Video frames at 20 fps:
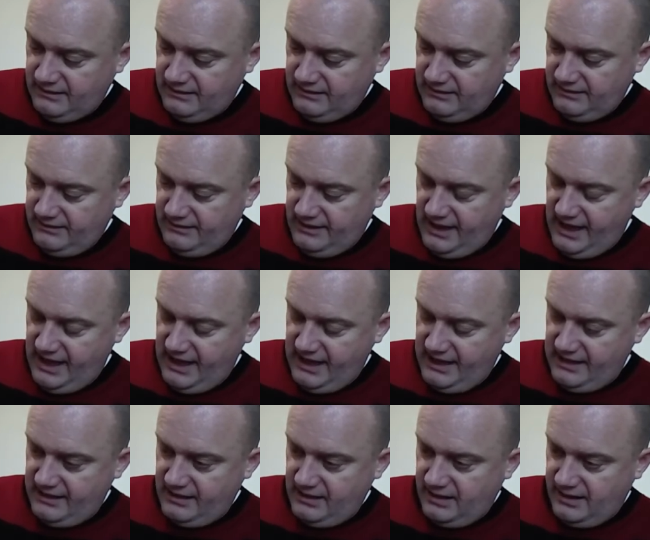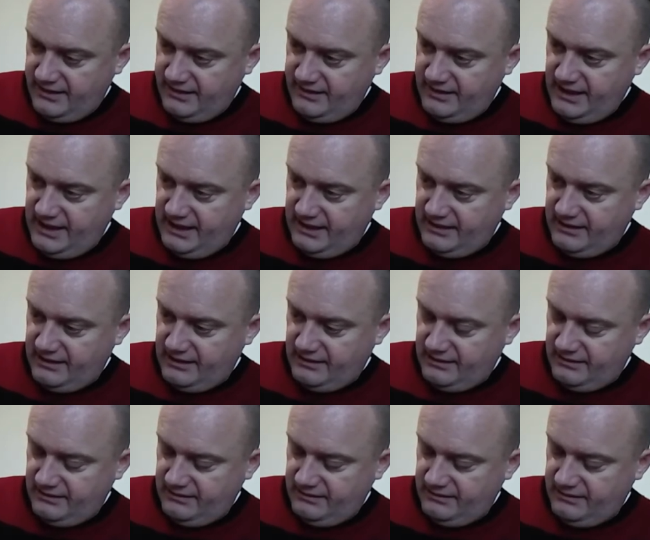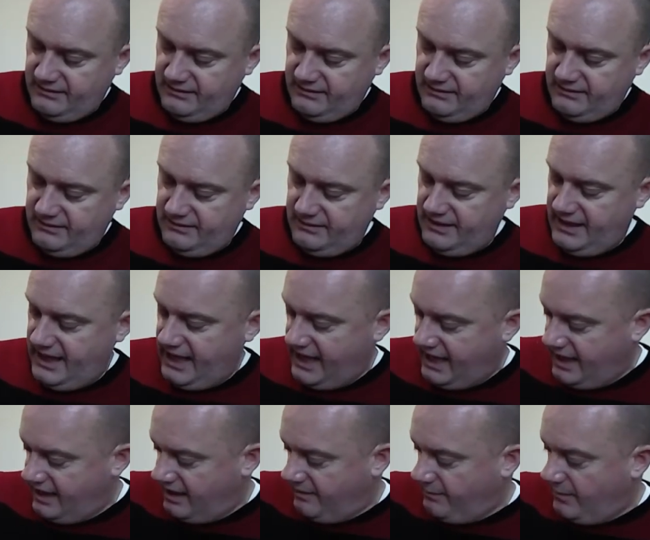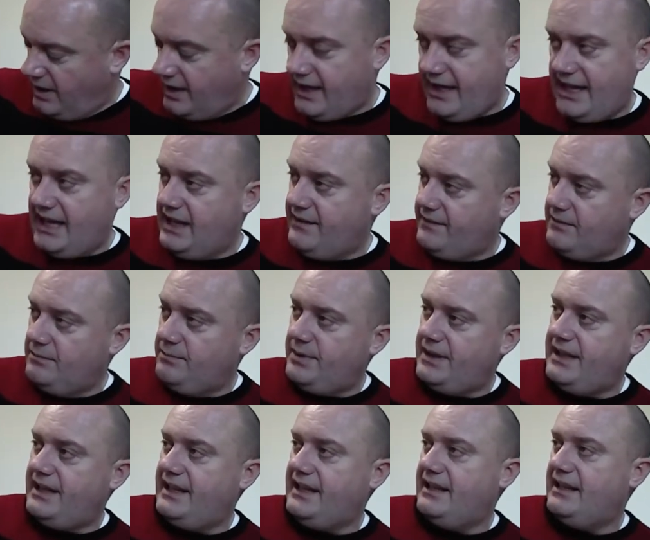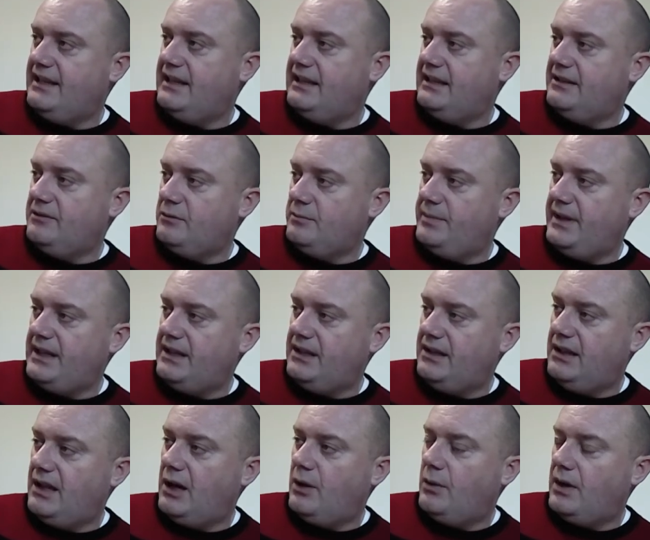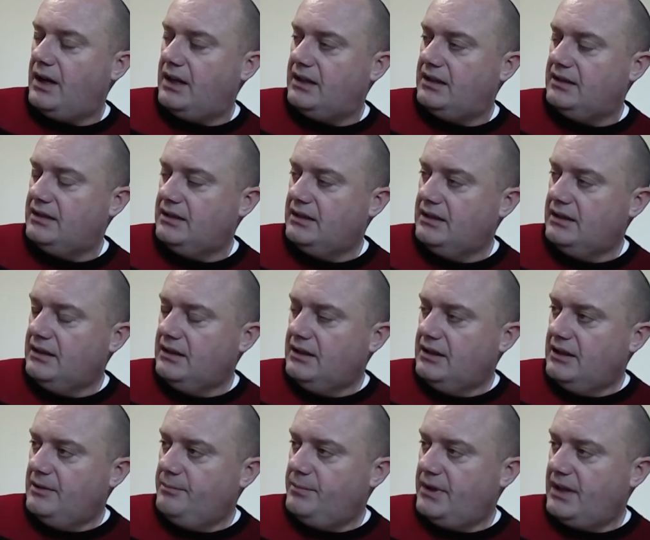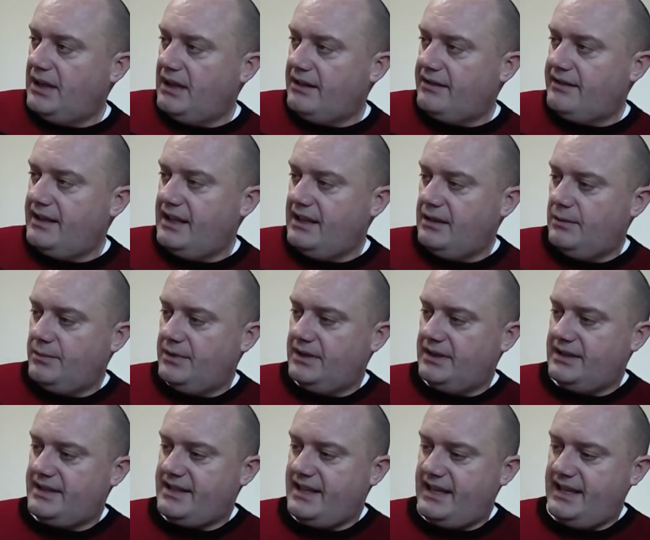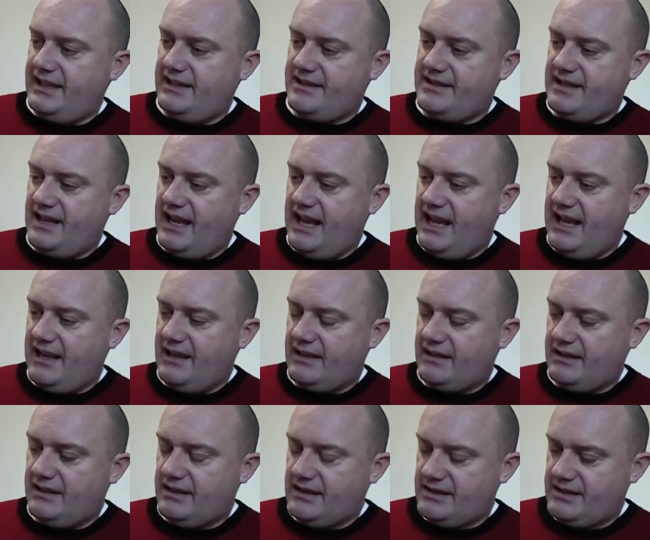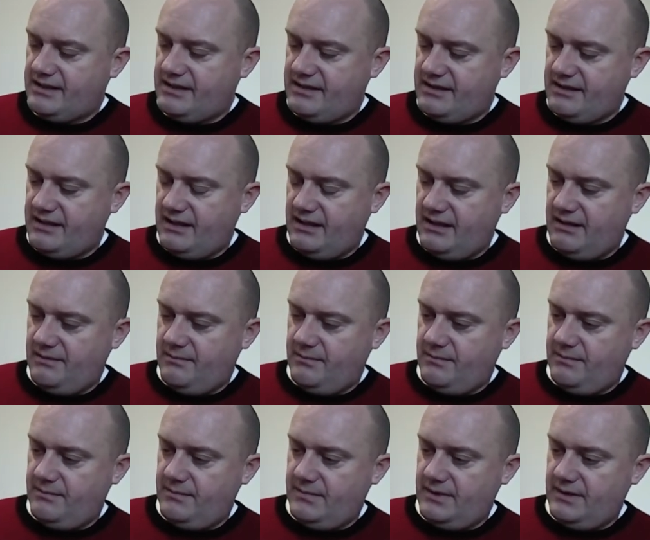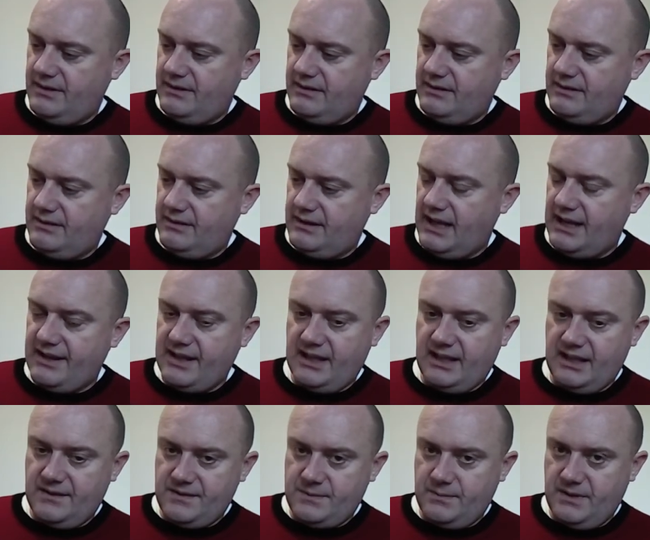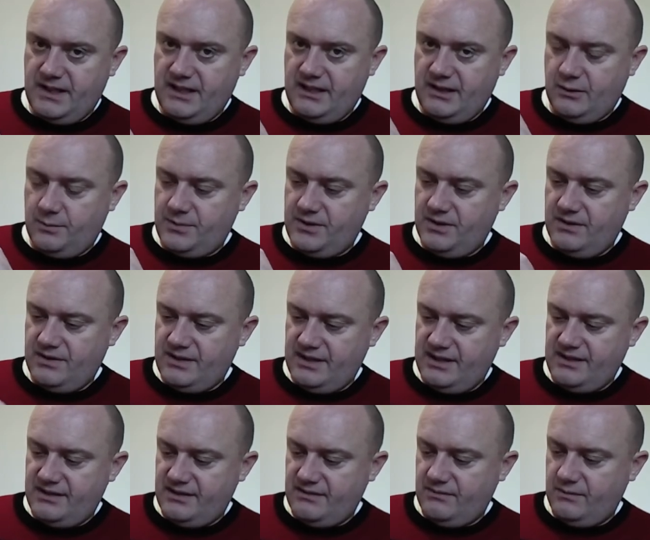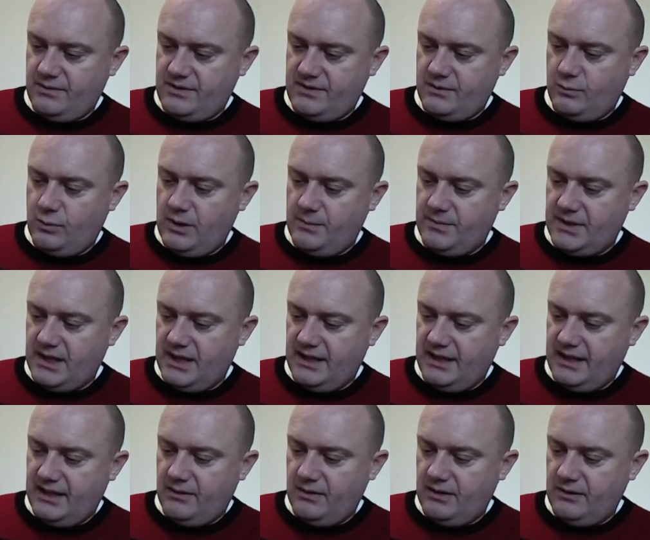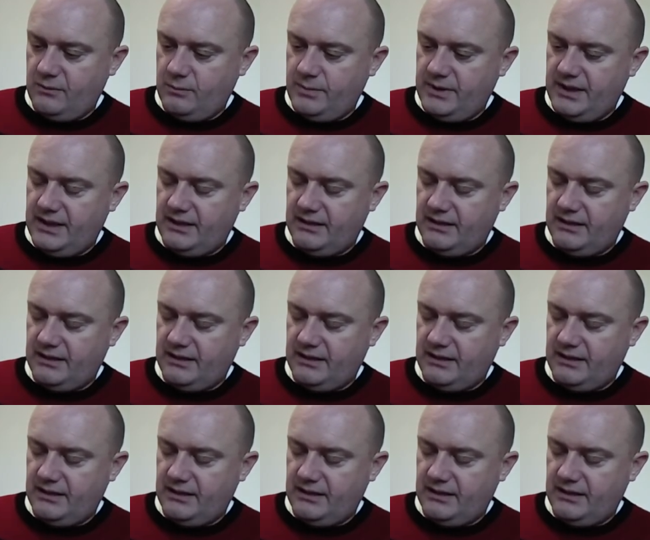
Then I think here might even be a little bit lower, but I think I'm going to take it to here, because that then gives me the opportunity to whip down here a little bit.